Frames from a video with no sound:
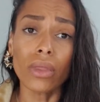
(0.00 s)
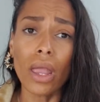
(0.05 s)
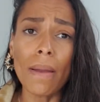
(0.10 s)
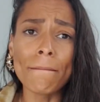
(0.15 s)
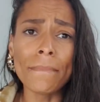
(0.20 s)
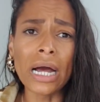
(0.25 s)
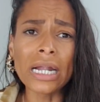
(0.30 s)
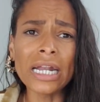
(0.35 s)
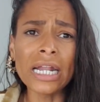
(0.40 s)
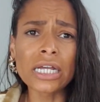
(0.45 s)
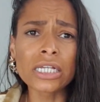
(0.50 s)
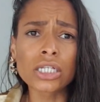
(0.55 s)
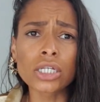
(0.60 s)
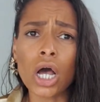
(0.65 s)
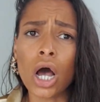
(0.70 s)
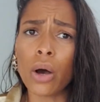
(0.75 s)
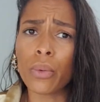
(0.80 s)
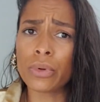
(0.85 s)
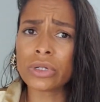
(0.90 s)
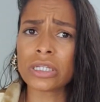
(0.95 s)
my next
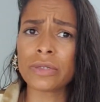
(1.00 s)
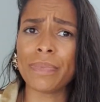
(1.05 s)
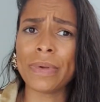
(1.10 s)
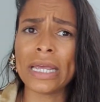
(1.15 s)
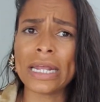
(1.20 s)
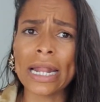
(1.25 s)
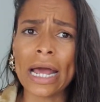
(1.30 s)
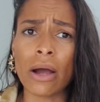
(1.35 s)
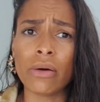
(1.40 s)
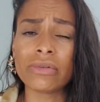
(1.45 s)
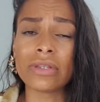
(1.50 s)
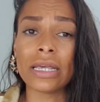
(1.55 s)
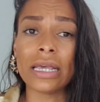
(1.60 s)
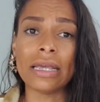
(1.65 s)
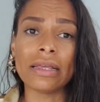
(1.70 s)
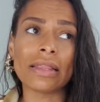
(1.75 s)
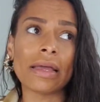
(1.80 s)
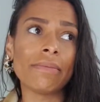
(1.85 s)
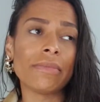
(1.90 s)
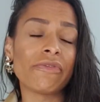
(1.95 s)
car I want to be an Audi.
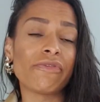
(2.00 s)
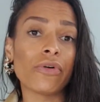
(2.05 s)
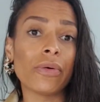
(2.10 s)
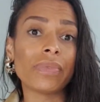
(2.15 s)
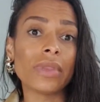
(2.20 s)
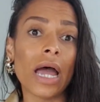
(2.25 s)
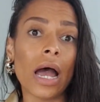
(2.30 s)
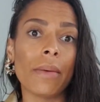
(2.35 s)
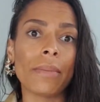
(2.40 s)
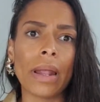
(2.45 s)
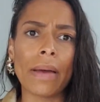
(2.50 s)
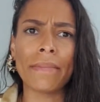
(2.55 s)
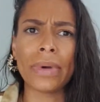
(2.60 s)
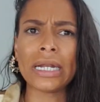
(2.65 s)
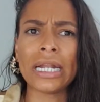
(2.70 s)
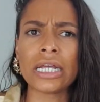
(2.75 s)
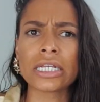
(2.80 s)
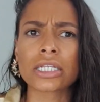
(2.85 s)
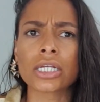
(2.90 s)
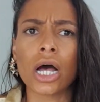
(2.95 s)
Then from that, I'm like, my
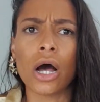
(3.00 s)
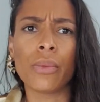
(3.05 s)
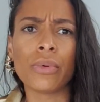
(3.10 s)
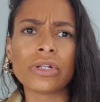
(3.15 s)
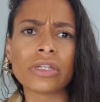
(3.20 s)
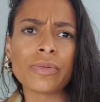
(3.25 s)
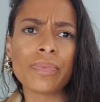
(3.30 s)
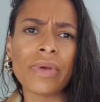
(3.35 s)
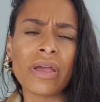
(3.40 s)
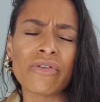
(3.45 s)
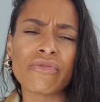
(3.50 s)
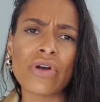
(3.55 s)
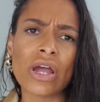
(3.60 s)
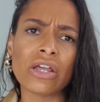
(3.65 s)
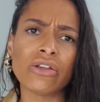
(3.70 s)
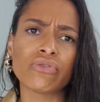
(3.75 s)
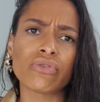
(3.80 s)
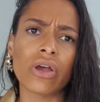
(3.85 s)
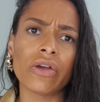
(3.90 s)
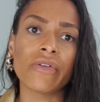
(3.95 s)
next car I want to be a
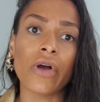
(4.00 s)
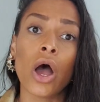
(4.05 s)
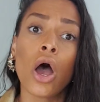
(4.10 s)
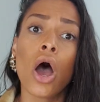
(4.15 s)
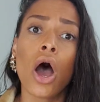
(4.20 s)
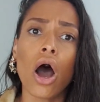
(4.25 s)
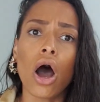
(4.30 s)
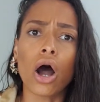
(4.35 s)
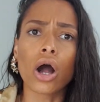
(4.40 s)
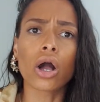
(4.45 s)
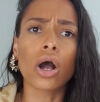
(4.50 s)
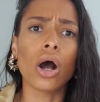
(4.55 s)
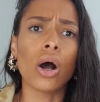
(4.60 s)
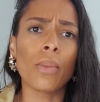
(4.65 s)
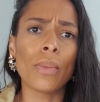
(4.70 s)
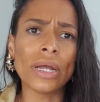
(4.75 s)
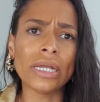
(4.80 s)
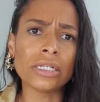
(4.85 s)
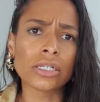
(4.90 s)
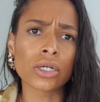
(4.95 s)
Range Rover. Oh, I can't
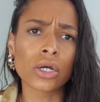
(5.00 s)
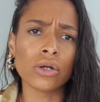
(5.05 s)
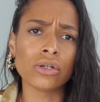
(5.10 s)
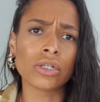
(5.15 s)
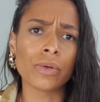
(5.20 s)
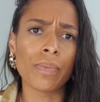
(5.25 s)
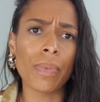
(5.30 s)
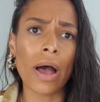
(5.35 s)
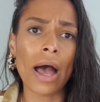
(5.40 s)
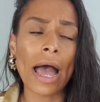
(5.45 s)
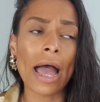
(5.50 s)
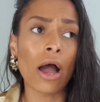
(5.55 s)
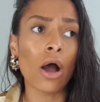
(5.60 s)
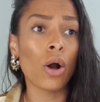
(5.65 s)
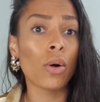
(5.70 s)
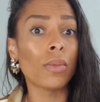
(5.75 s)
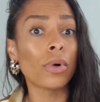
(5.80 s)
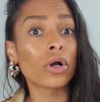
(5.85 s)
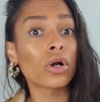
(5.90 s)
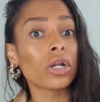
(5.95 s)
wait to go to Dubai. Oh
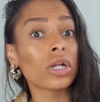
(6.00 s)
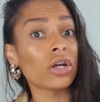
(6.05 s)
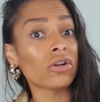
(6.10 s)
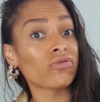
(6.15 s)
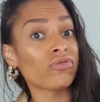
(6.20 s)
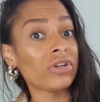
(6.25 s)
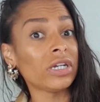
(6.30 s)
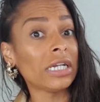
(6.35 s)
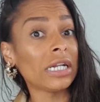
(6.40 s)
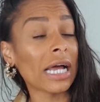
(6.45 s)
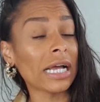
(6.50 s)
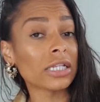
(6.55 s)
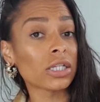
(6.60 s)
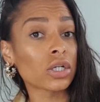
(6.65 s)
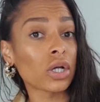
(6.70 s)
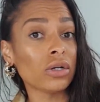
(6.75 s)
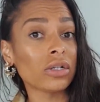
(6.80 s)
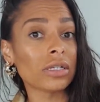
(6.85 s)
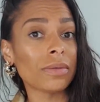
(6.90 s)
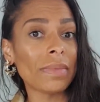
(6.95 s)
my God, I'd really like to
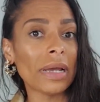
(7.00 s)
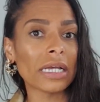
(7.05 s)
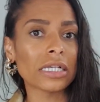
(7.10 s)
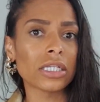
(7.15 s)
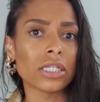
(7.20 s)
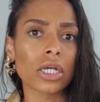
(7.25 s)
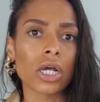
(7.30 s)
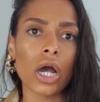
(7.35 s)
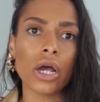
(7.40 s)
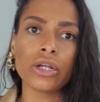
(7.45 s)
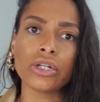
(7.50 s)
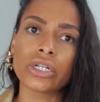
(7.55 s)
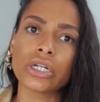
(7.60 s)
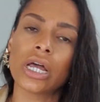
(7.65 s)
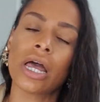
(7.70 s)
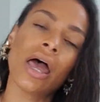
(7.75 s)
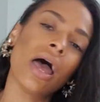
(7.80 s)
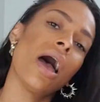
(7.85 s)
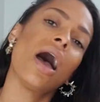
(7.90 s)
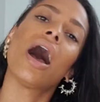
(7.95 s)
go to Mexico.
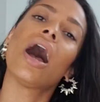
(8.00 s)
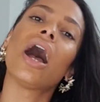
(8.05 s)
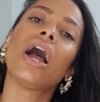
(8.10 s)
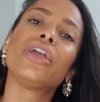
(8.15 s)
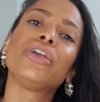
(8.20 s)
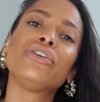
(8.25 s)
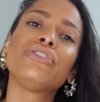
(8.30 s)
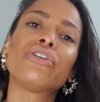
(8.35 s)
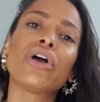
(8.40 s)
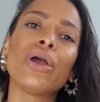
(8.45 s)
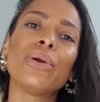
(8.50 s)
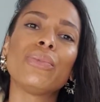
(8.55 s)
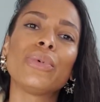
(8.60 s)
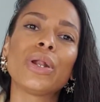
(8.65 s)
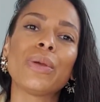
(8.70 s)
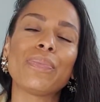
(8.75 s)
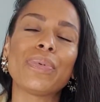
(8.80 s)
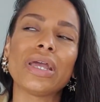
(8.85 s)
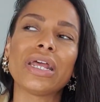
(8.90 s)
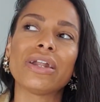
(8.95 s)
You don't want
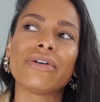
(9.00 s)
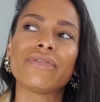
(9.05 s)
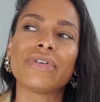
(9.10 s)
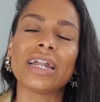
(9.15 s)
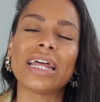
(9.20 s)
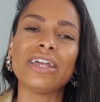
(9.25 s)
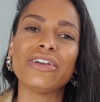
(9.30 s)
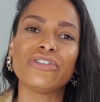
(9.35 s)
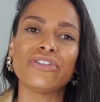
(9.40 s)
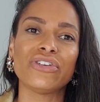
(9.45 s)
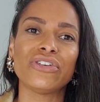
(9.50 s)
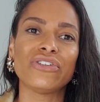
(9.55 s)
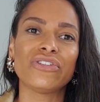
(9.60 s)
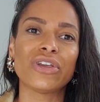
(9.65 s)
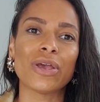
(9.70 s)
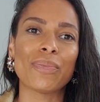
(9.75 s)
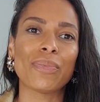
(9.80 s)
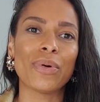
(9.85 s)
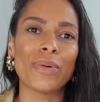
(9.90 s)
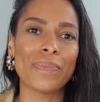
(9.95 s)
to be in a
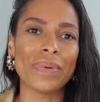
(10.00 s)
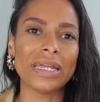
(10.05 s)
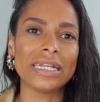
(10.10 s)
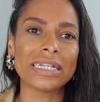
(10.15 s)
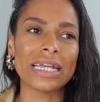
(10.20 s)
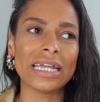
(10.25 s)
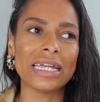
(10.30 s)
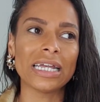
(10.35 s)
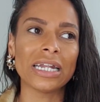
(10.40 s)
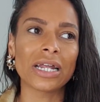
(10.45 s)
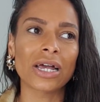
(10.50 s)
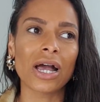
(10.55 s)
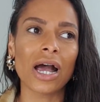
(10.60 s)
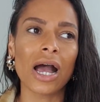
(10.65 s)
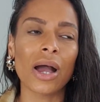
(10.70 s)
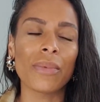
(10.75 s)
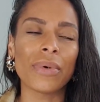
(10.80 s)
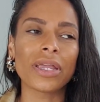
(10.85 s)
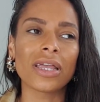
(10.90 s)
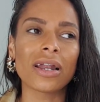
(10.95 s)
relationship or be dating a
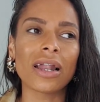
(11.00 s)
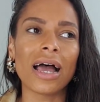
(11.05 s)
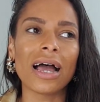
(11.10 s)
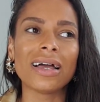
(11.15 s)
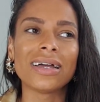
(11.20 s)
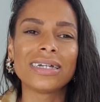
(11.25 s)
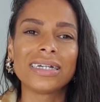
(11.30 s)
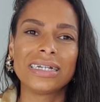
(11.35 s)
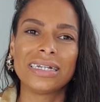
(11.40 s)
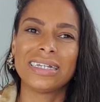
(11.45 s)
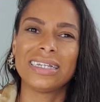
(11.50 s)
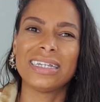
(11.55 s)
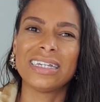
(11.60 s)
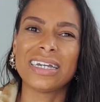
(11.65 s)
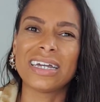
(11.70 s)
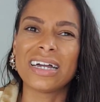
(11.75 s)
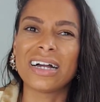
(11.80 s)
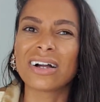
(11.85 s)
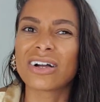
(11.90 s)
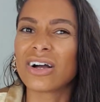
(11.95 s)
guy where you're like,
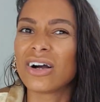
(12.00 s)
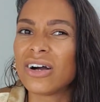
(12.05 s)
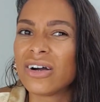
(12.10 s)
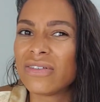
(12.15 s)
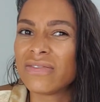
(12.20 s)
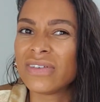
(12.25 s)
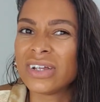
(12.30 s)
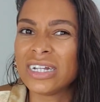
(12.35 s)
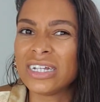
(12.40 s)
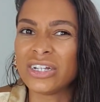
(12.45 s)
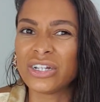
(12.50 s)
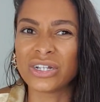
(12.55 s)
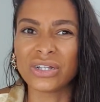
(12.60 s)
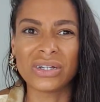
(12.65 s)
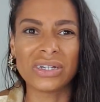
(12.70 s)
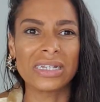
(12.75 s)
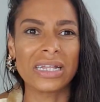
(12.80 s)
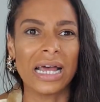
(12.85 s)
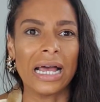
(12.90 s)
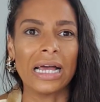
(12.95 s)
yeah, I can't really
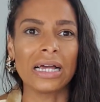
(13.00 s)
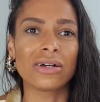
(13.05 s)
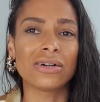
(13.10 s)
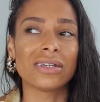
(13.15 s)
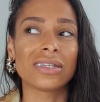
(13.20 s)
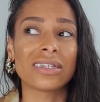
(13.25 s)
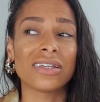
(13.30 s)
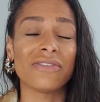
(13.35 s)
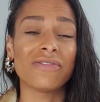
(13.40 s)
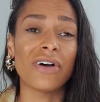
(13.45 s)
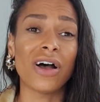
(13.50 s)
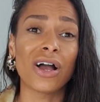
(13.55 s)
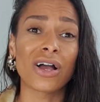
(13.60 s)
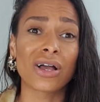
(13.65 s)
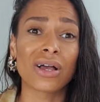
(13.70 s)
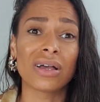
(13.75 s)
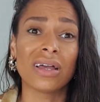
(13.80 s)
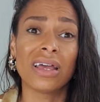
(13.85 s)
do that, because if I